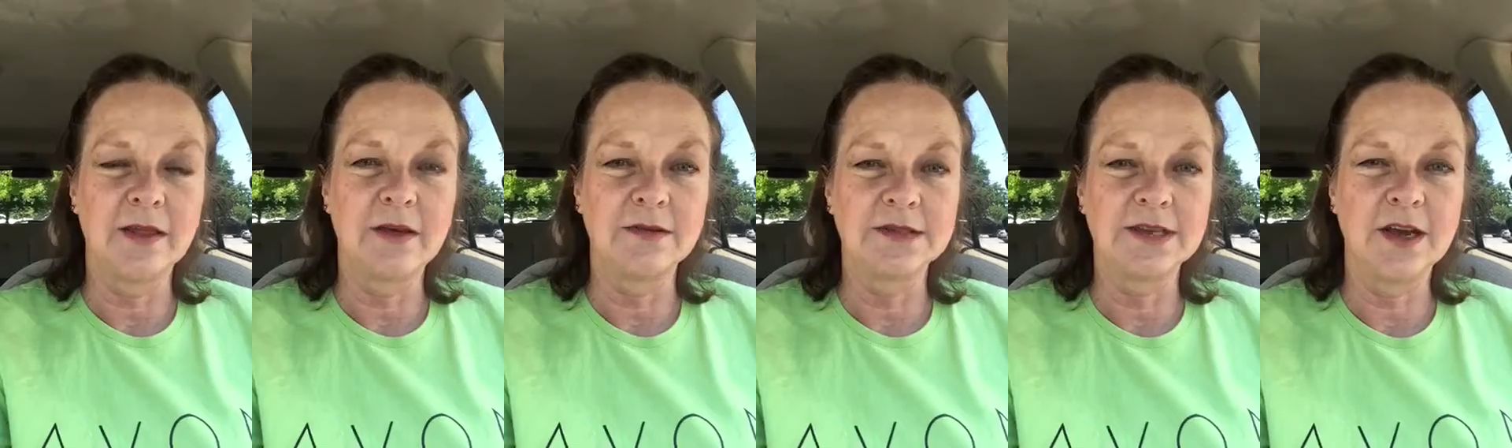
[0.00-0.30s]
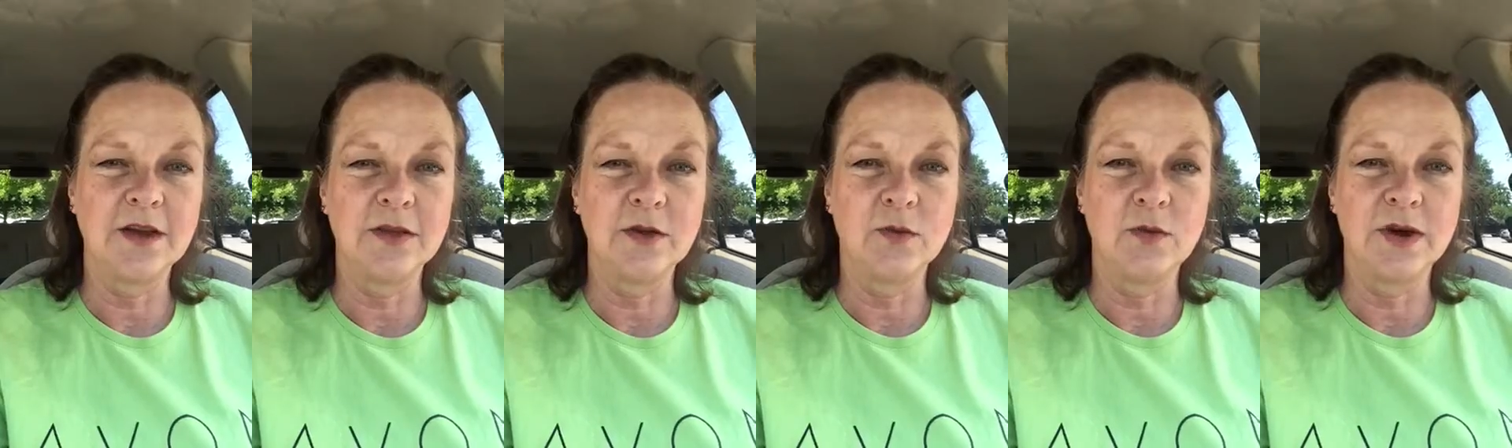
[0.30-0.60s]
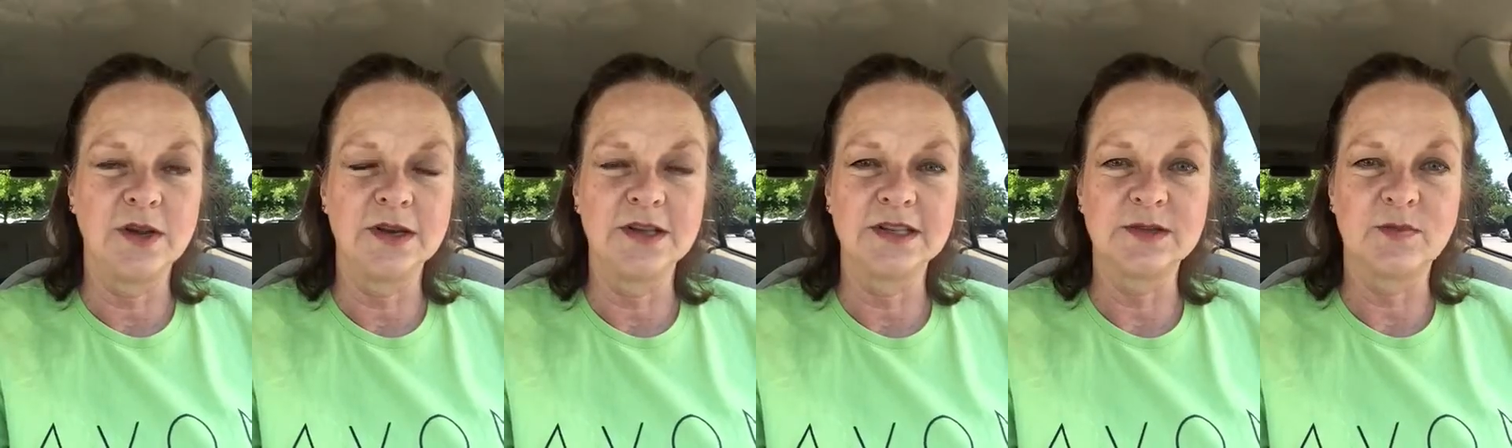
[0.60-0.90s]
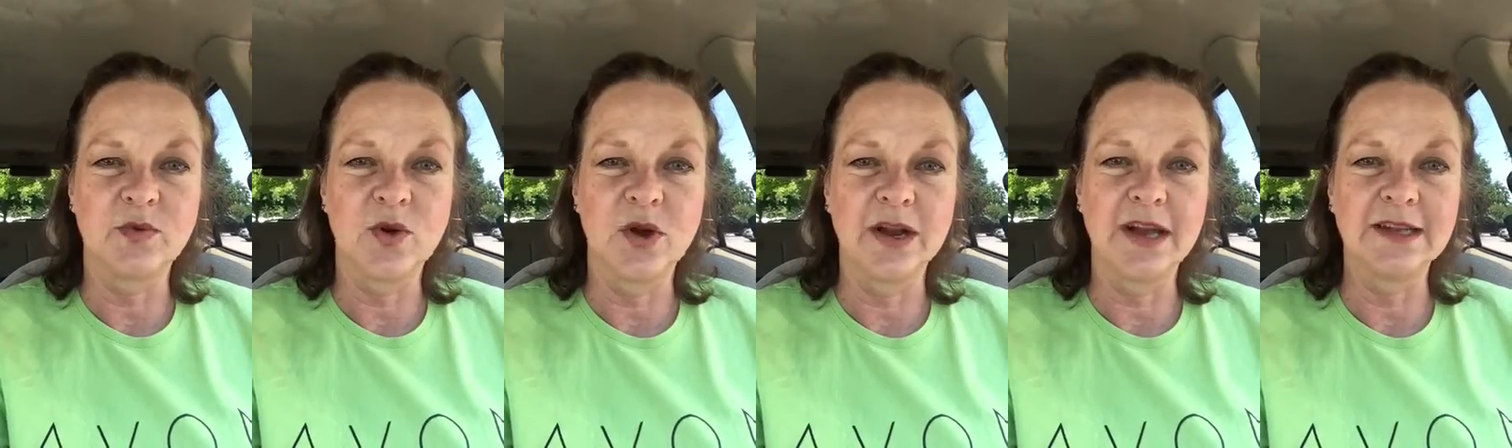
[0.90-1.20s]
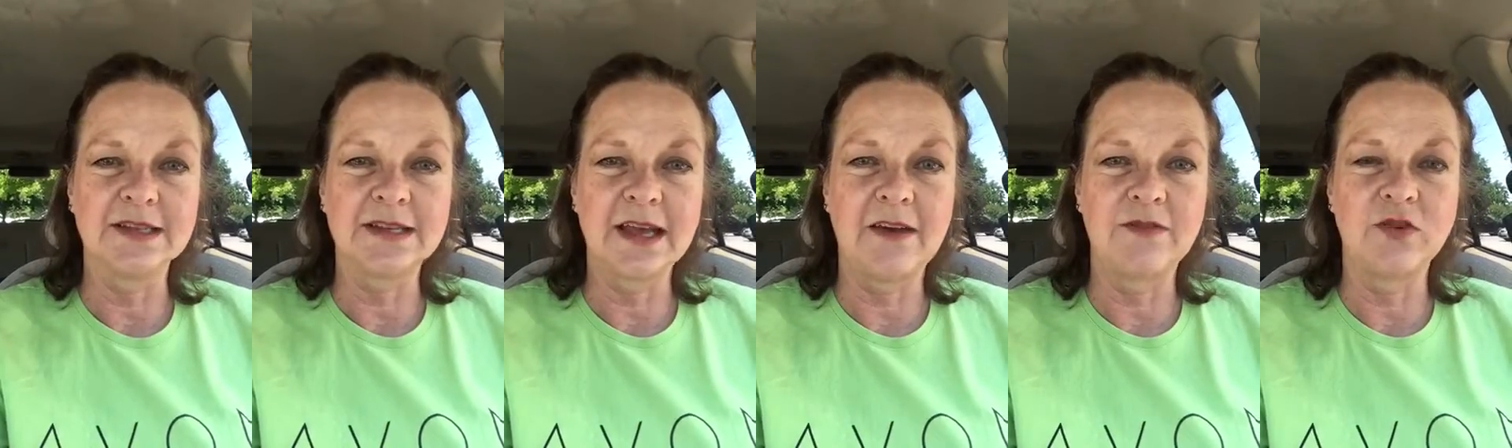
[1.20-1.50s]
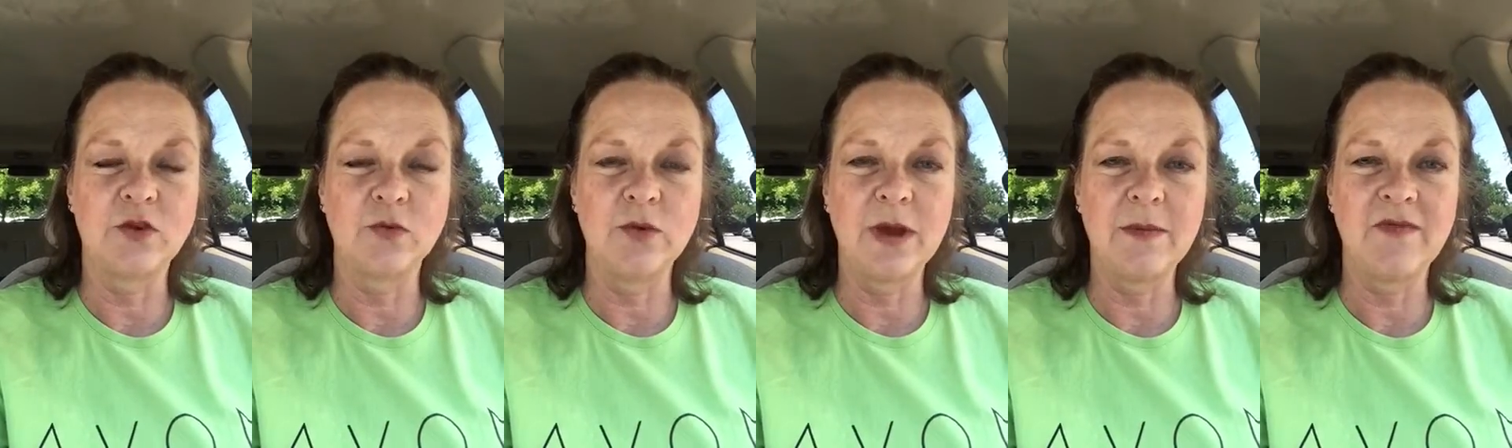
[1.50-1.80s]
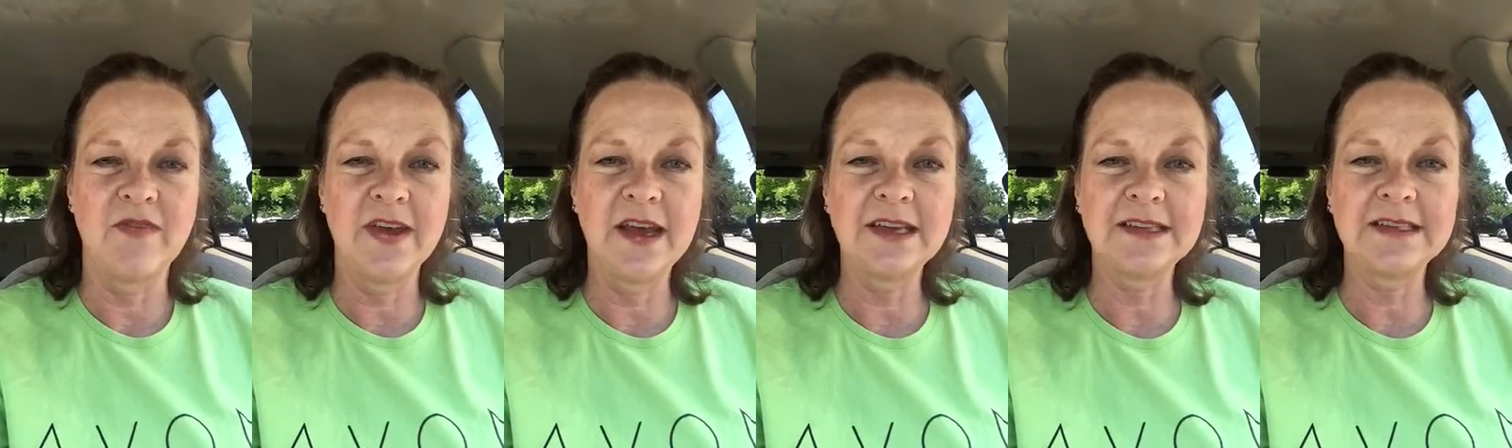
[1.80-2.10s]
those health and wellness products after
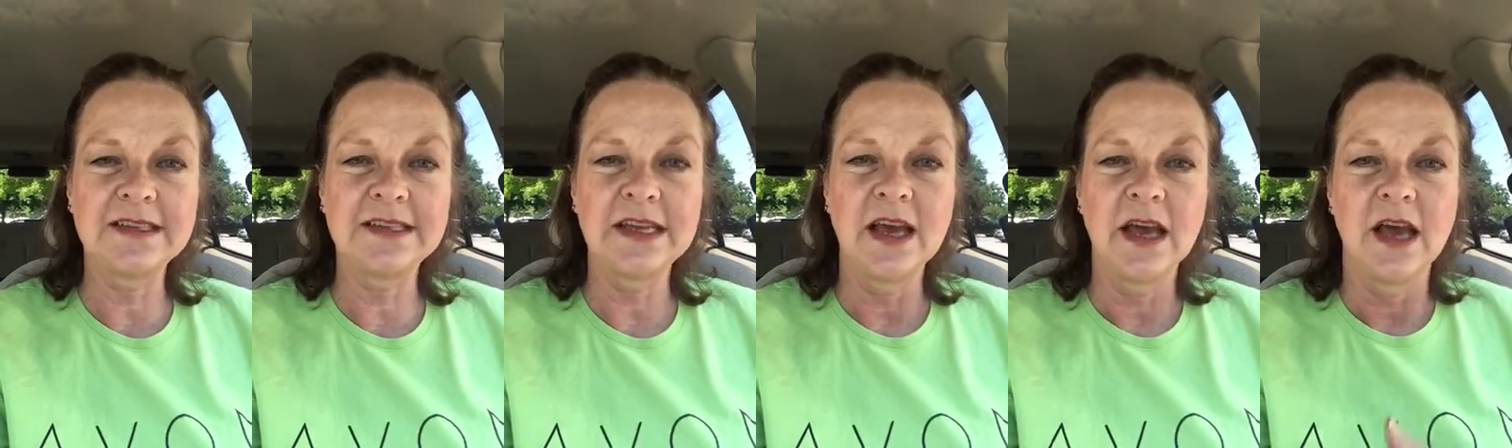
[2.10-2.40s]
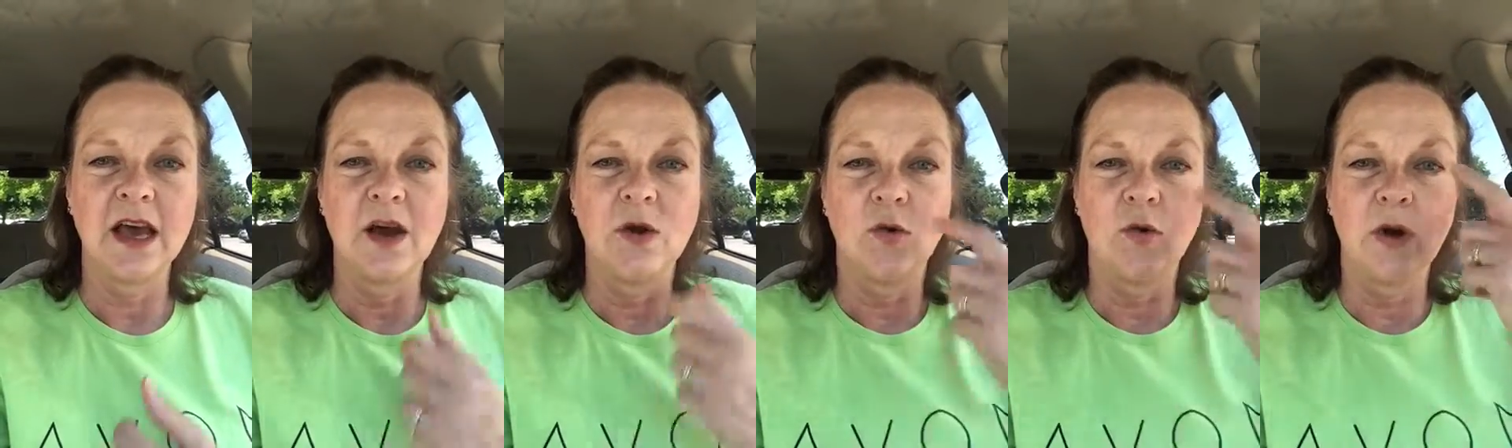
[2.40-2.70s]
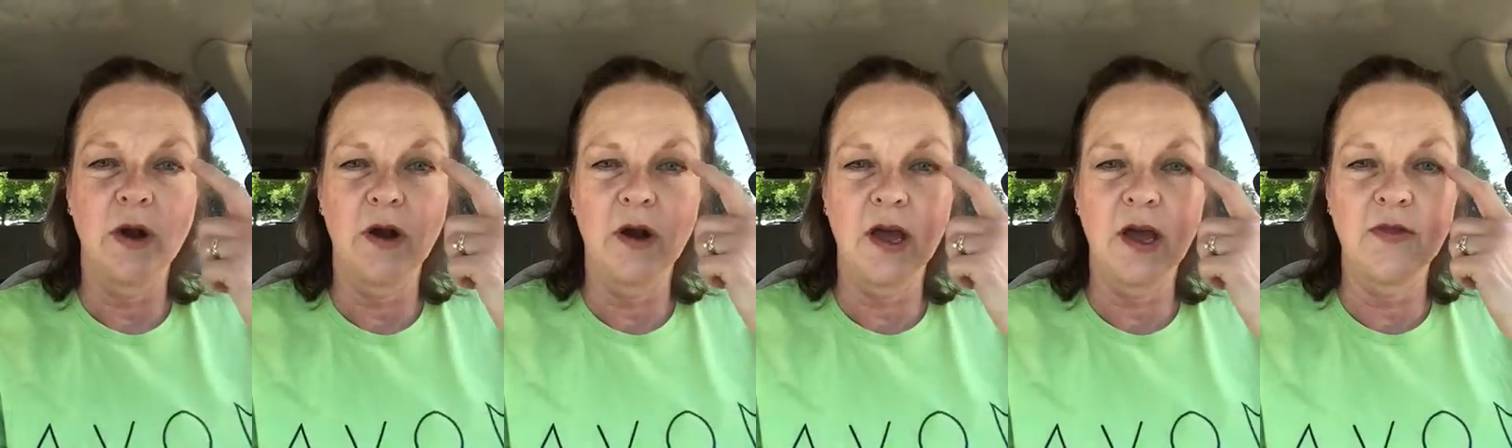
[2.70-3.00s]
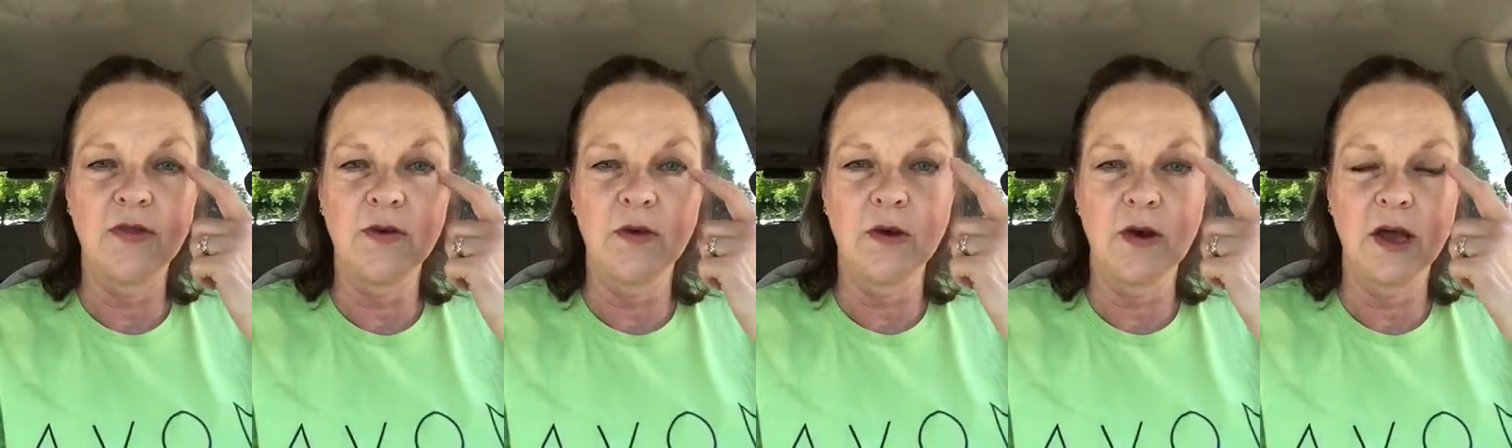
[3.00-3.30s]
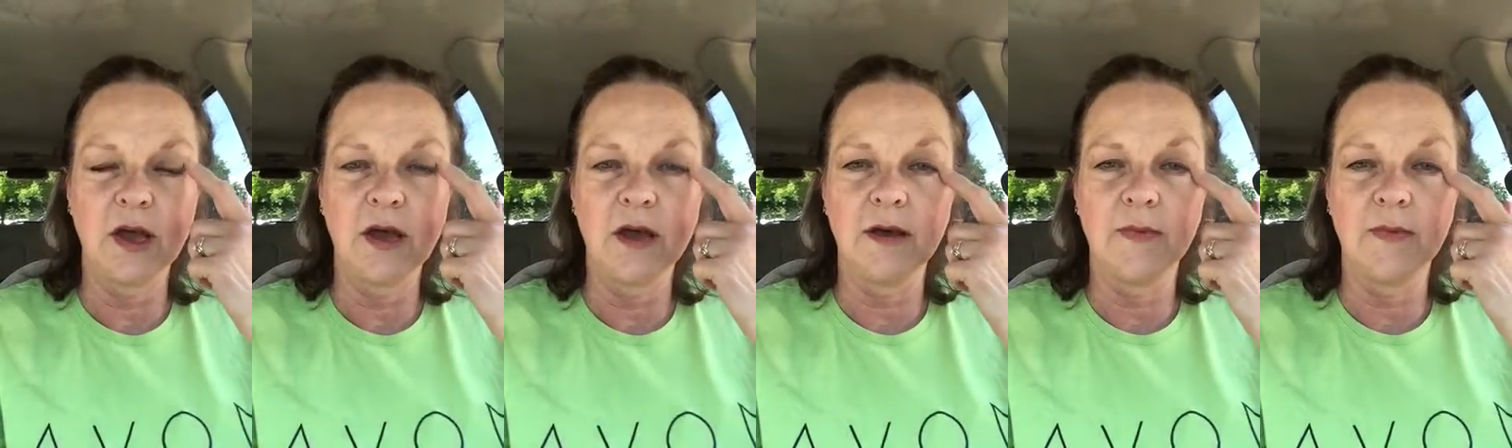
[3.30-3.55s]
Rep Fest, where other